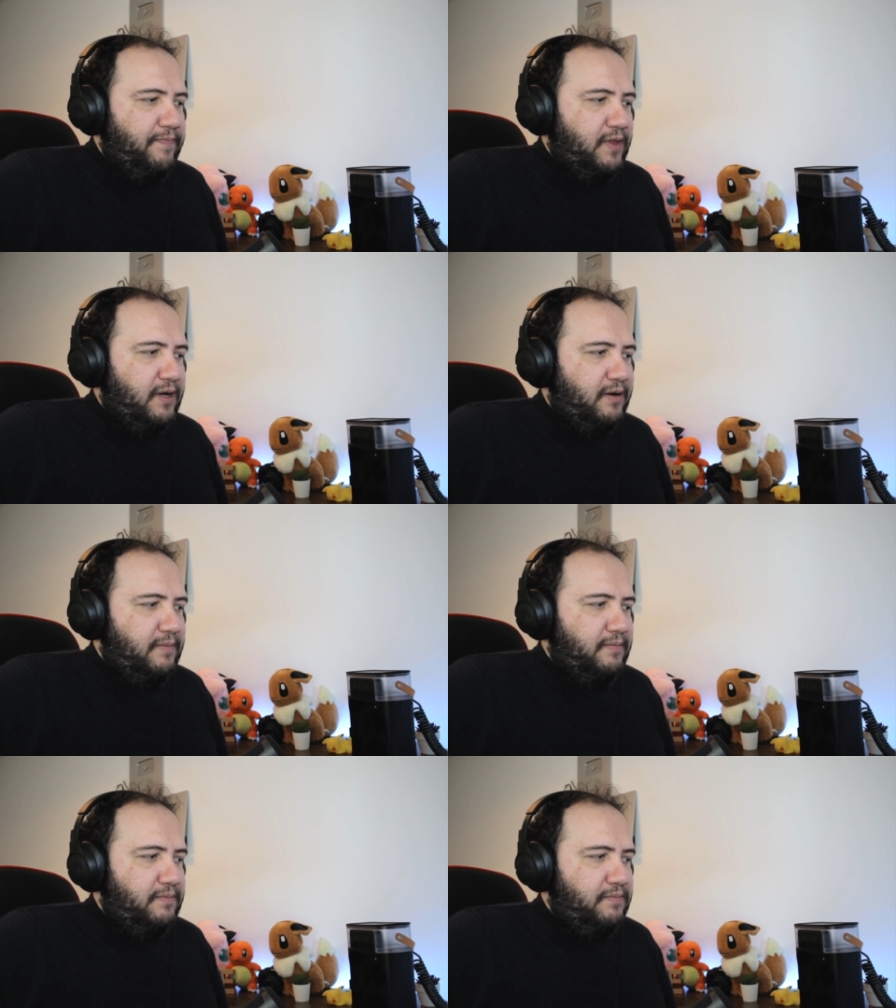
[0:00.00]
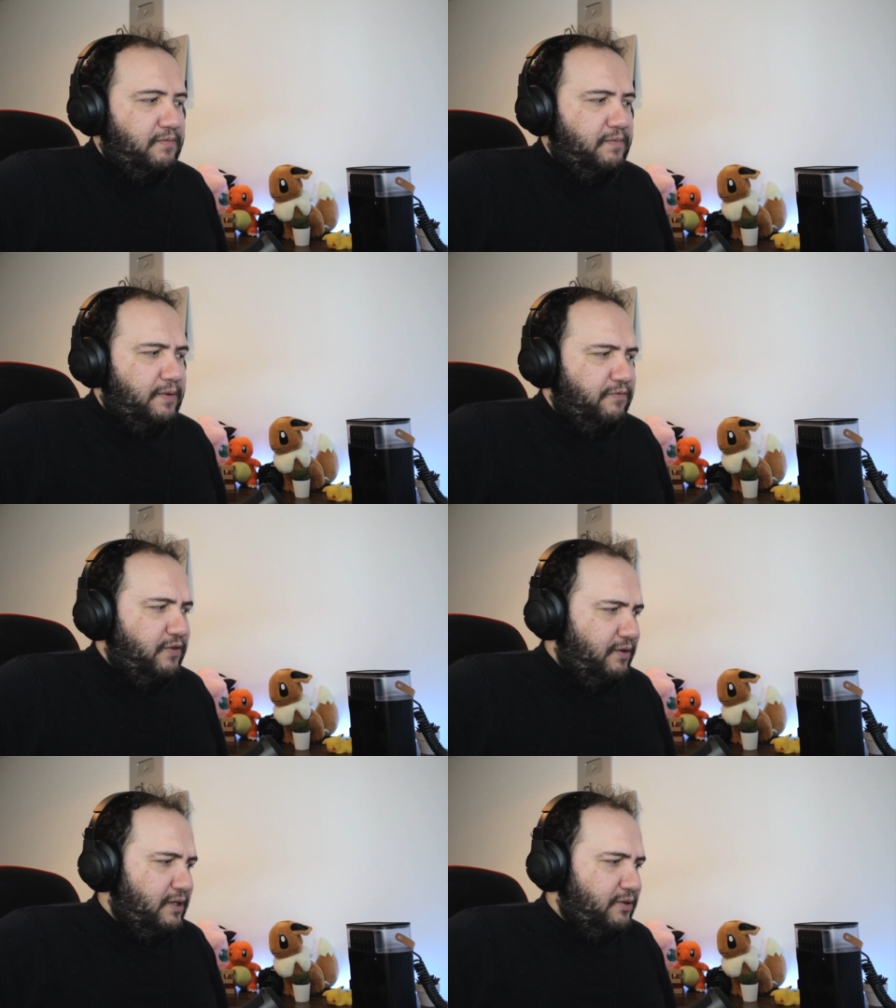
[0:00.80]
But
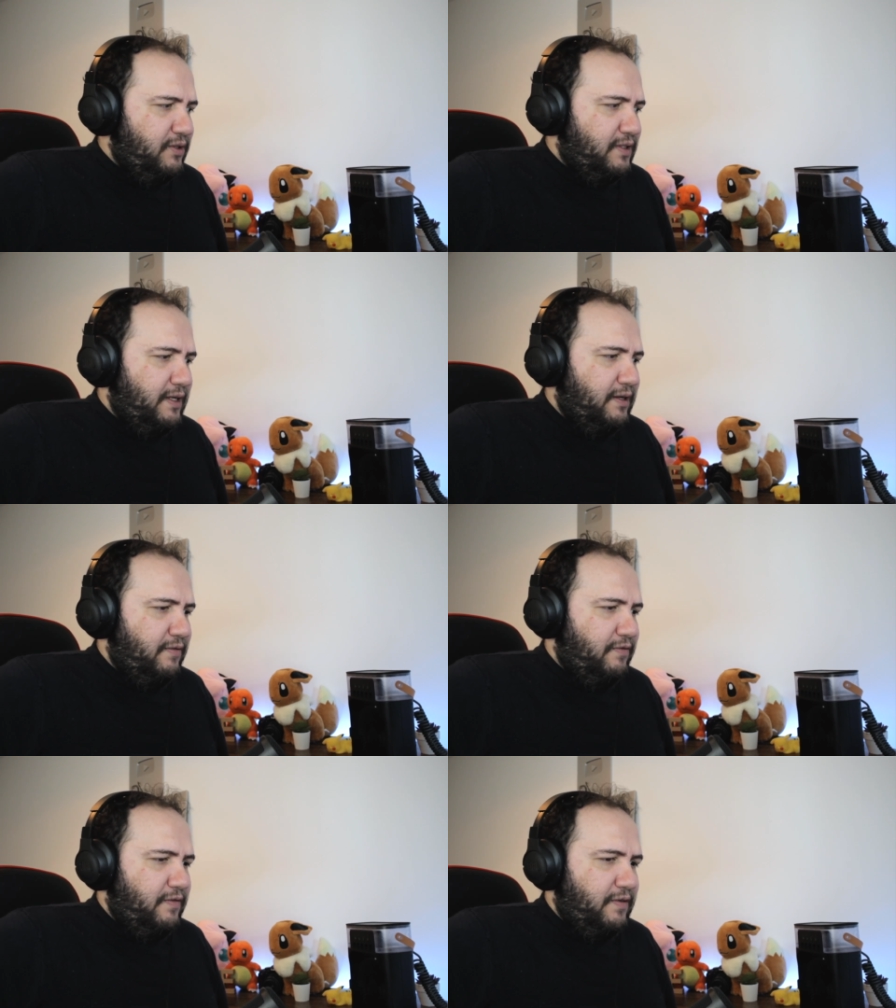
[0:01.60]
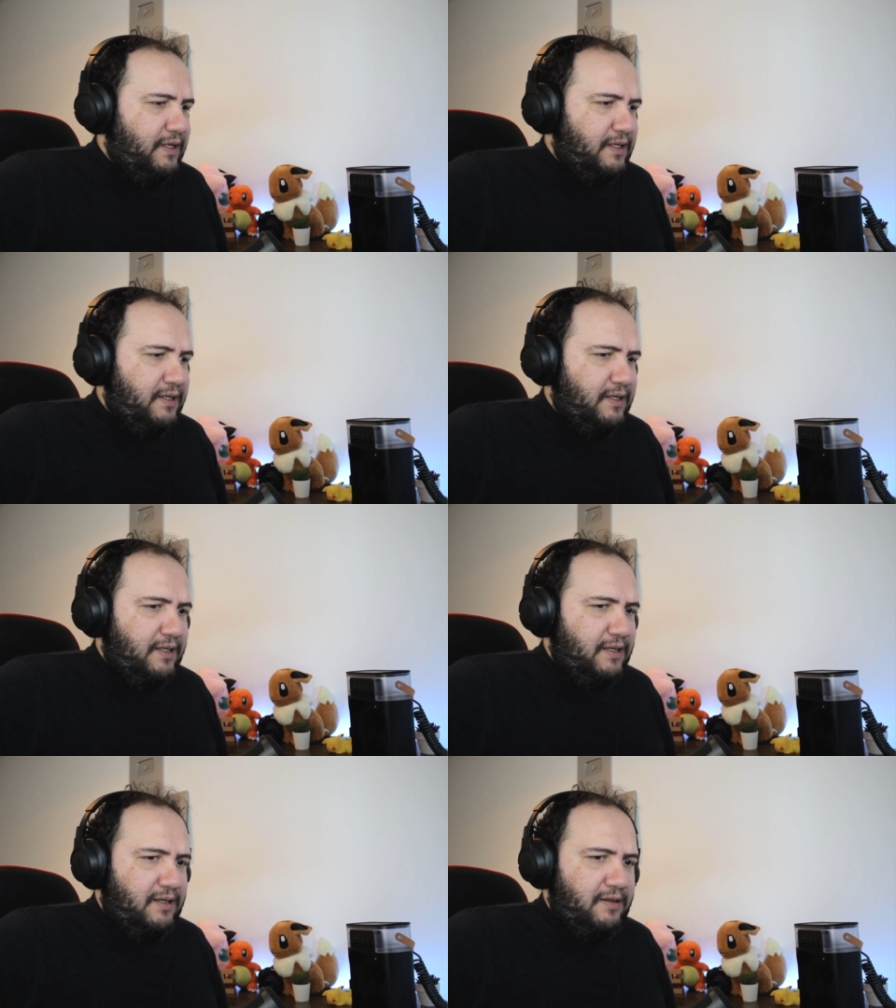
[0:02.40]
very interesting
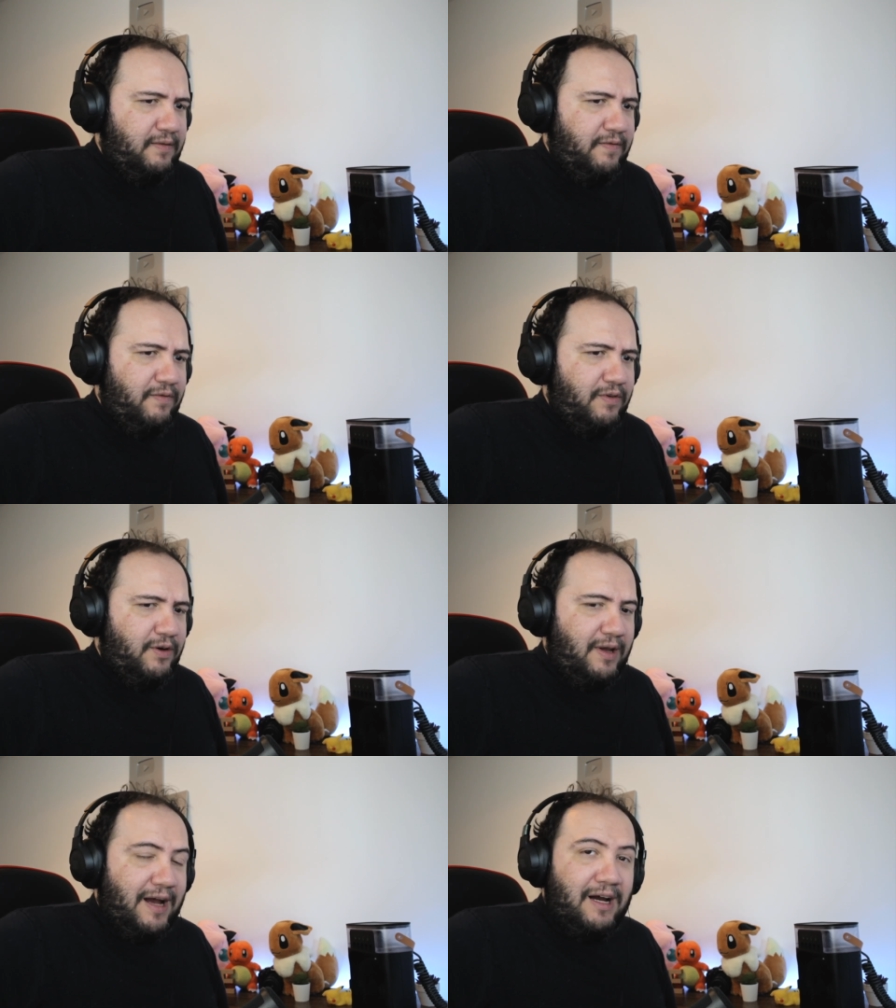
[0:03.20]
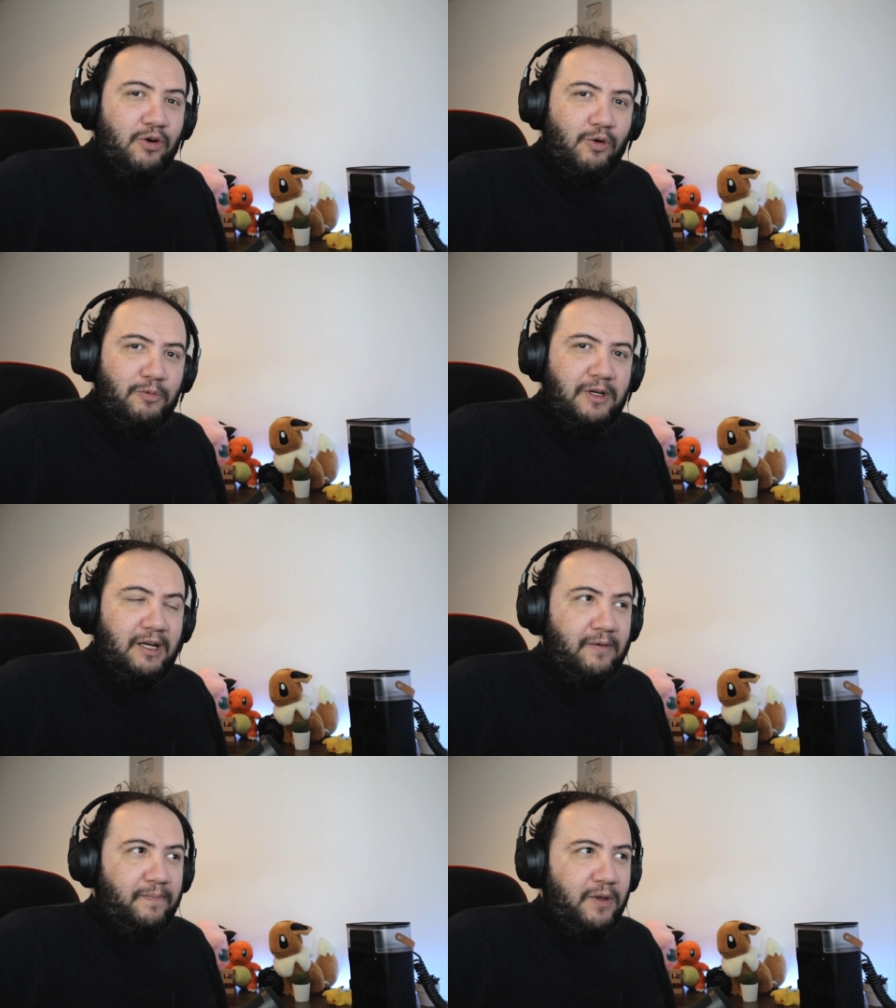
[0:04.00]
and very
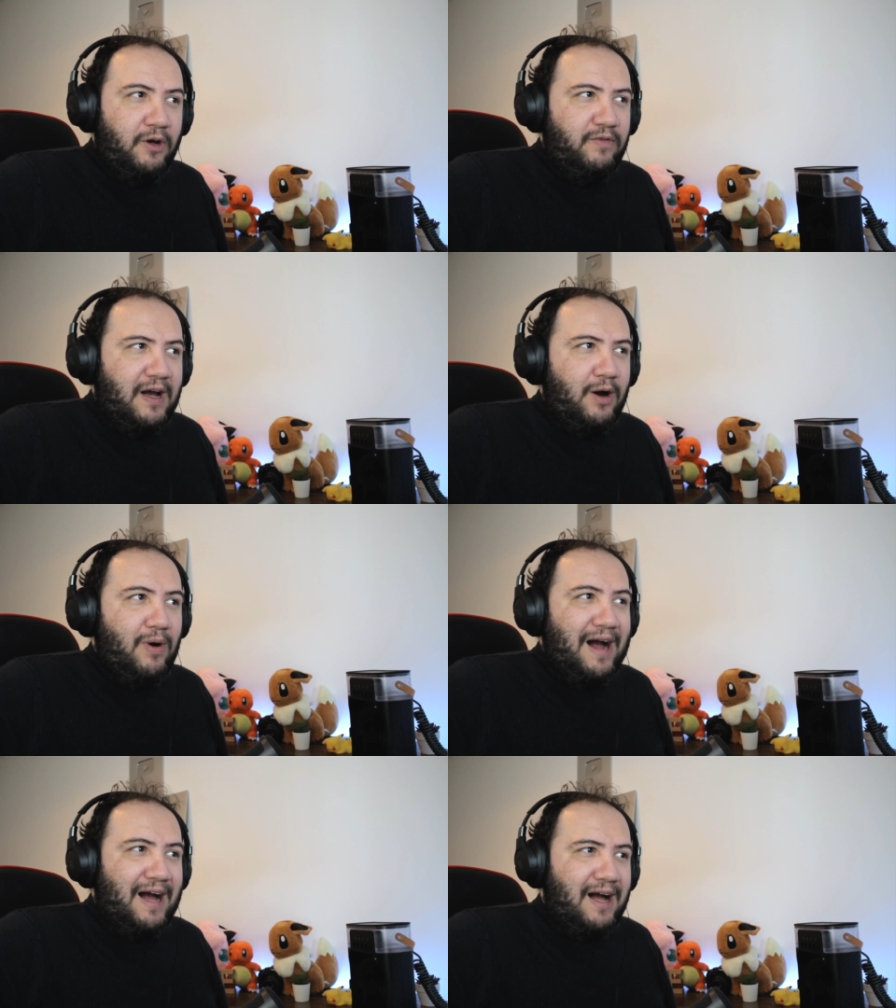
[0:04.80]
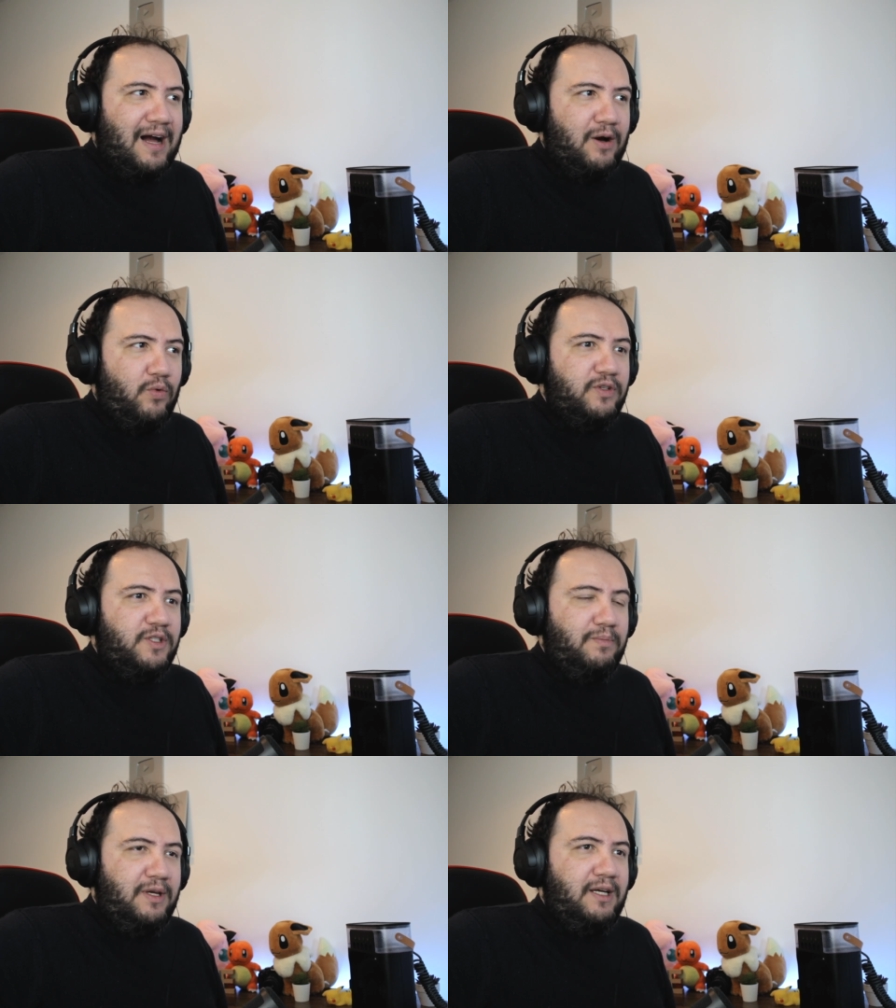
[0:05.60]
eye-opening of how a-ha
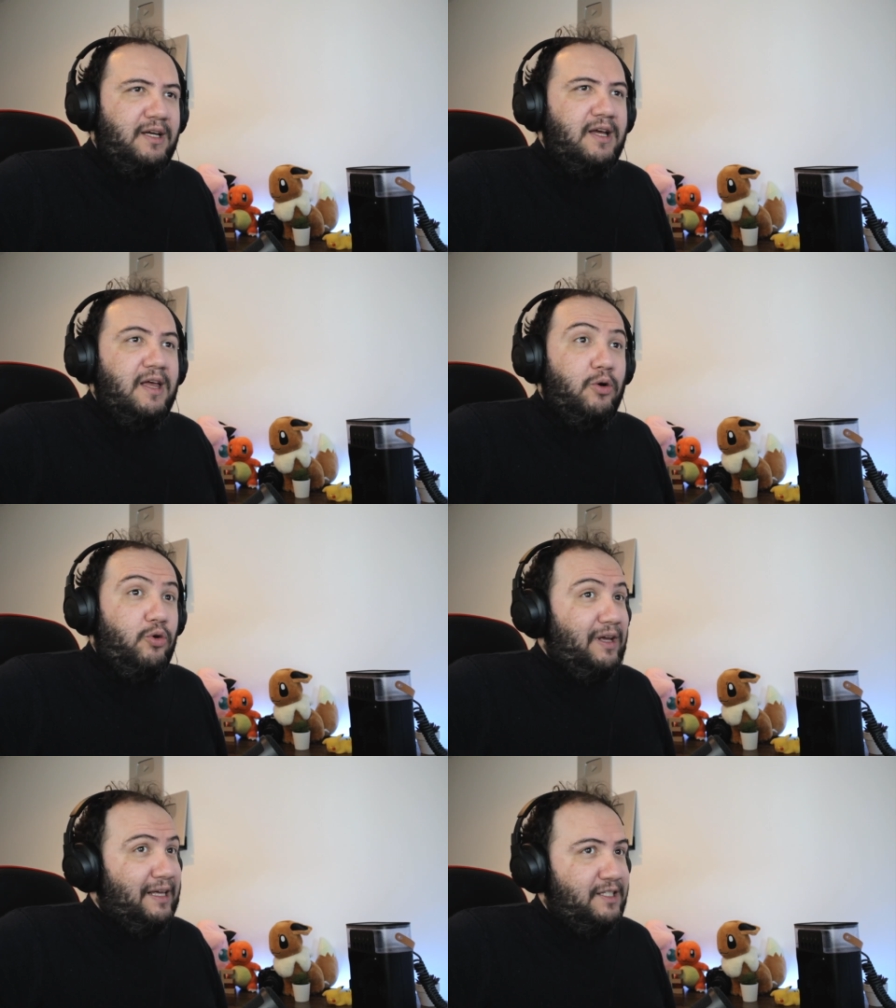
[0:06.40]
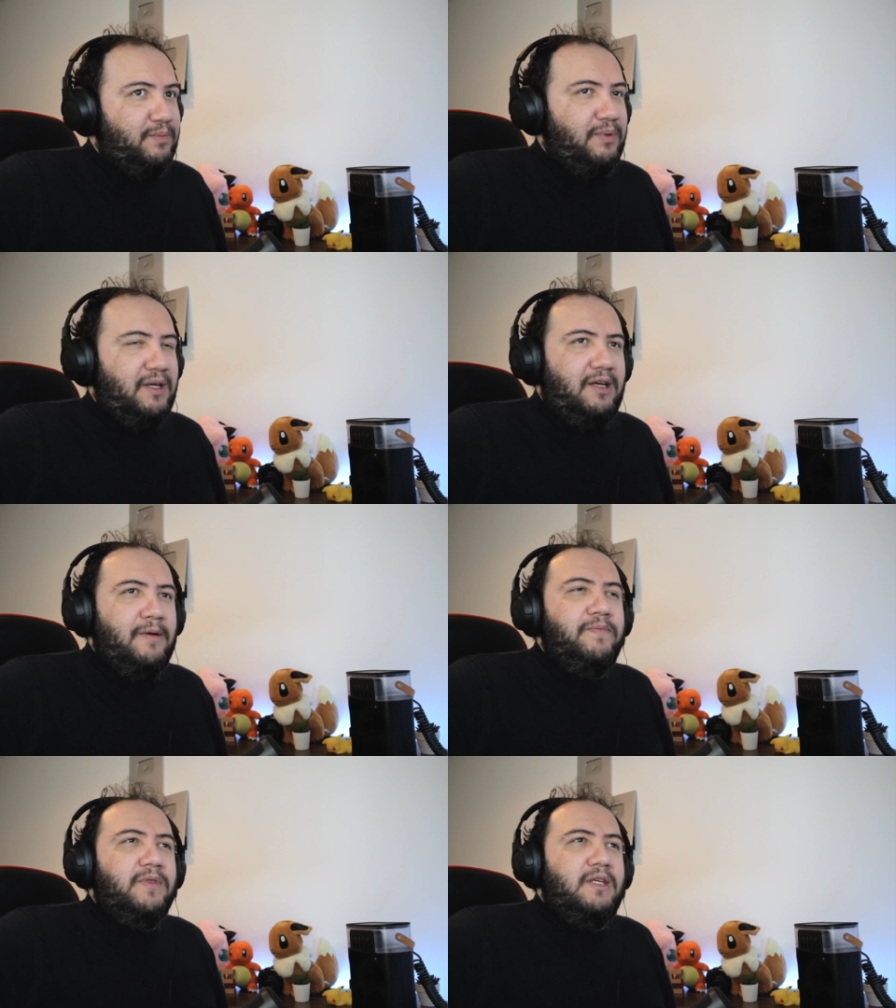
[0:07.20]
was big or is big
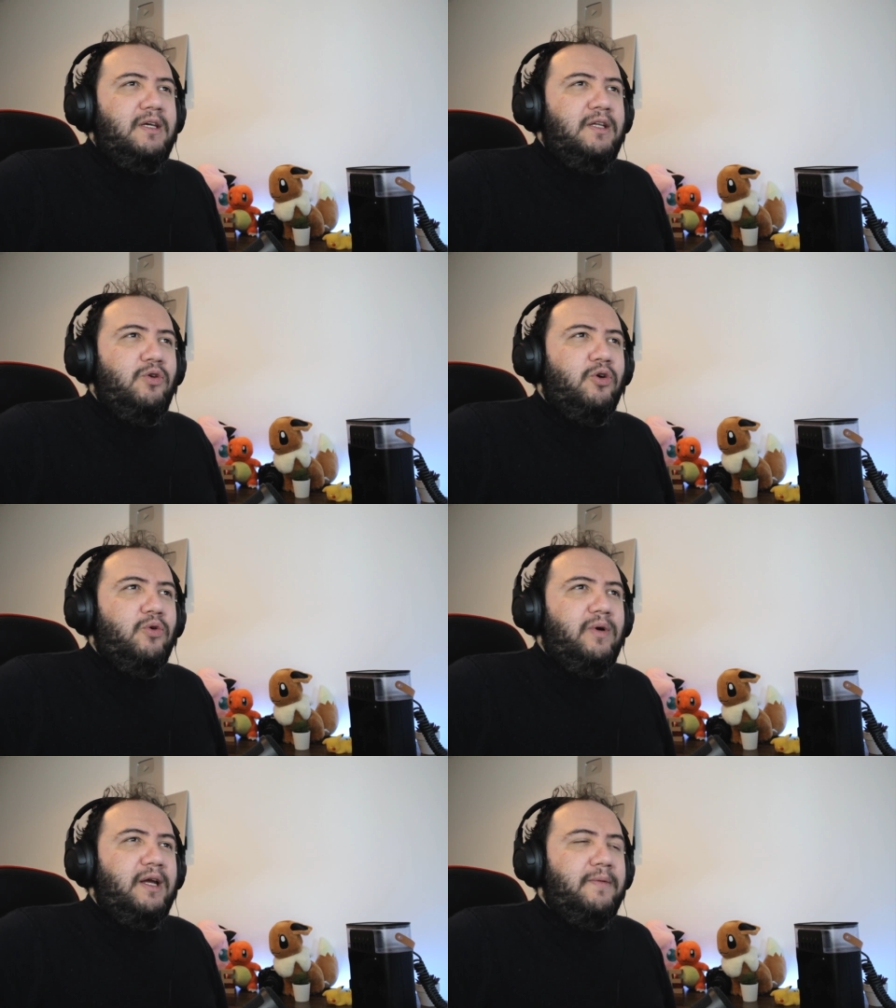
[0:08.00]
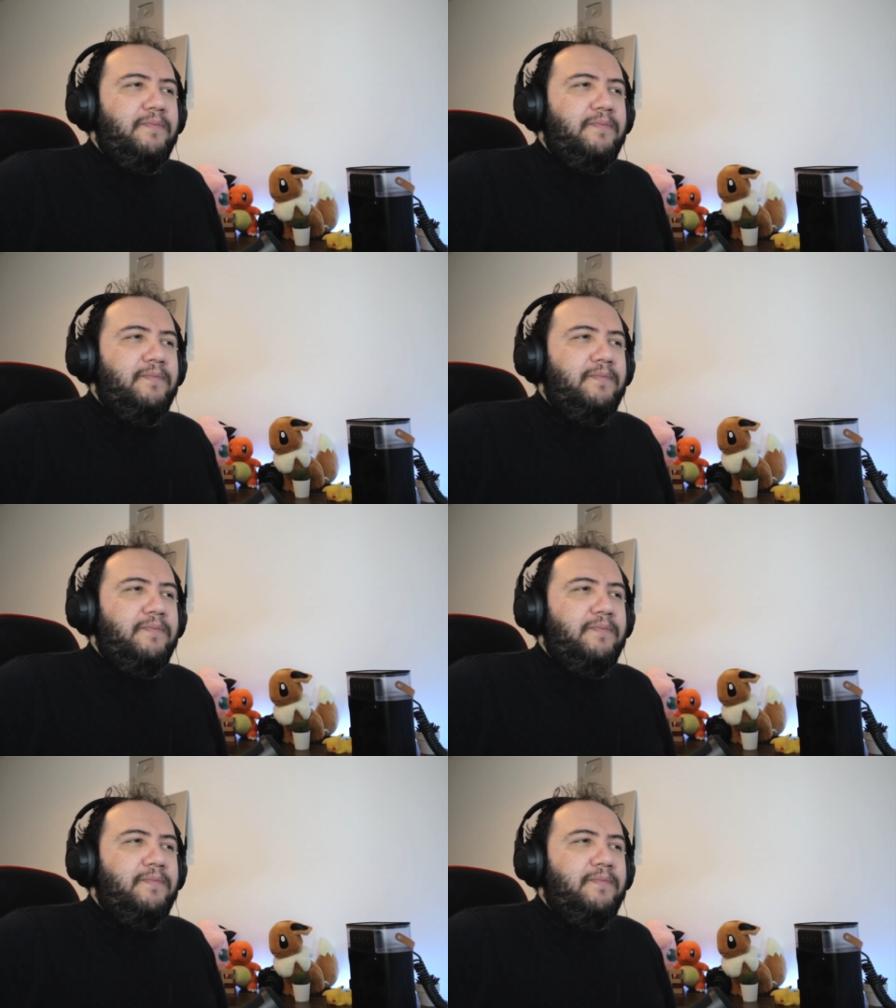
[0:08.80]
in Norway.